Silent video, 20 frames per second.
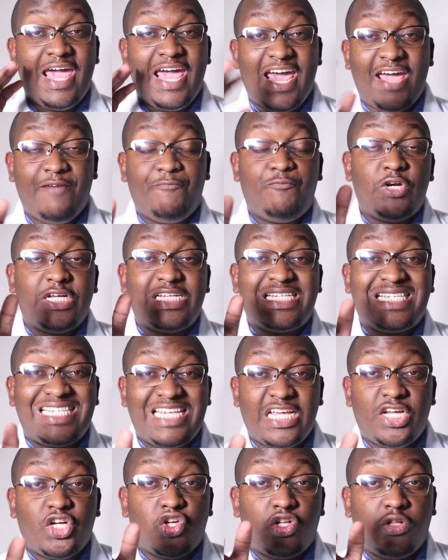Every
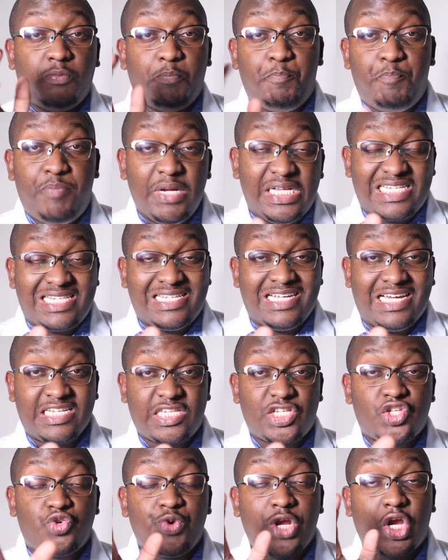single
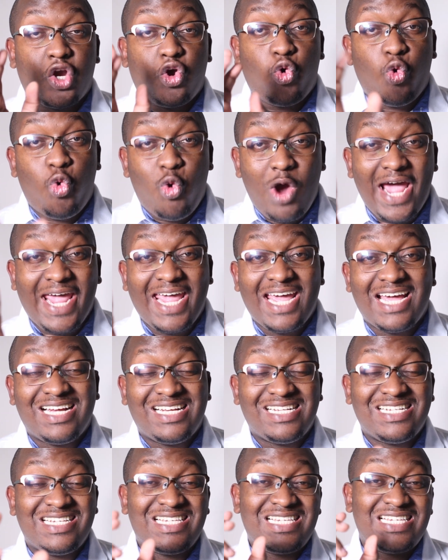business
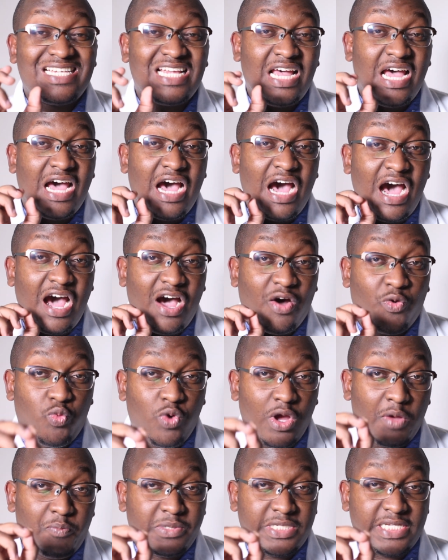requires a
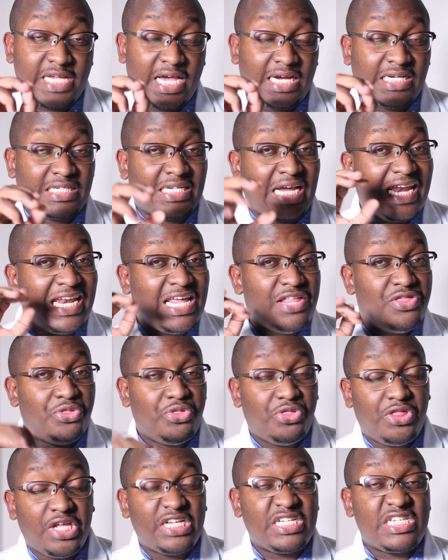website, and in
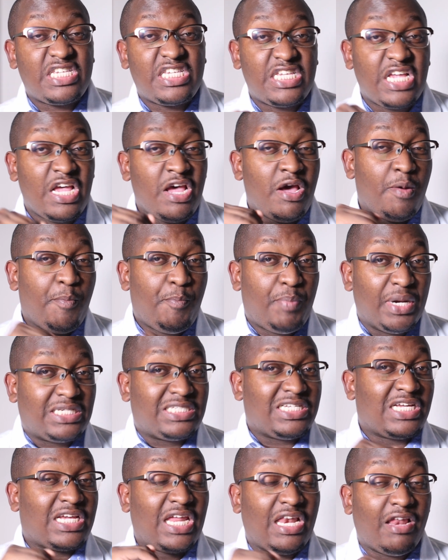this
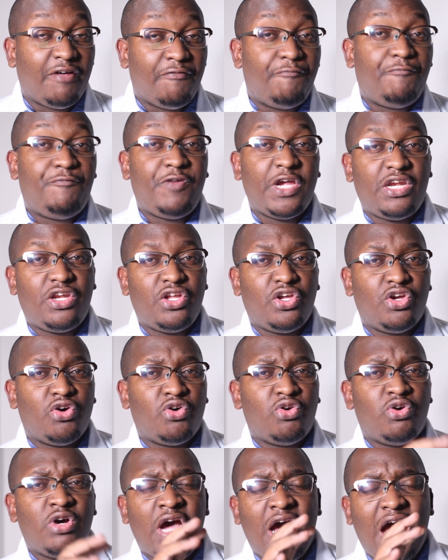particular
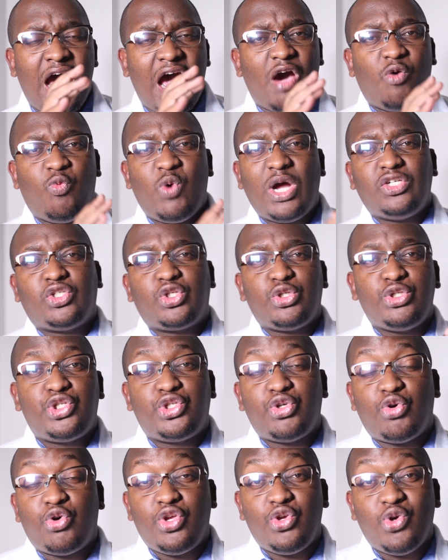video I want to
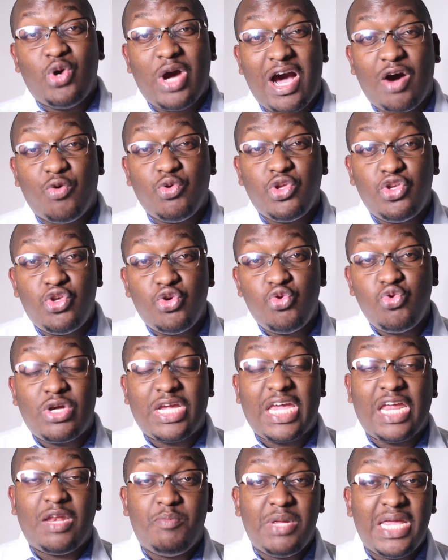show you how you
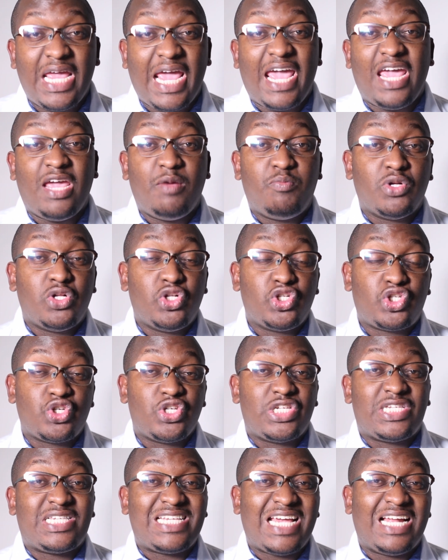can be able to
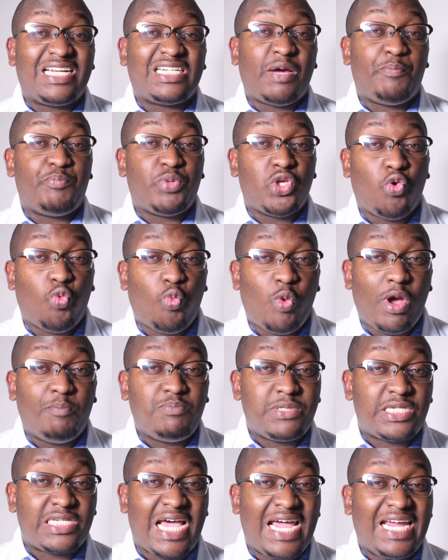set up your
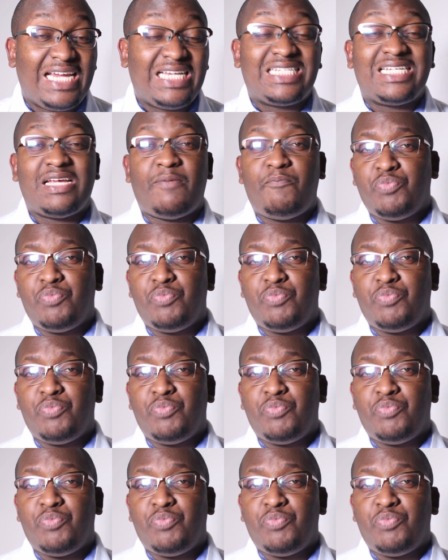website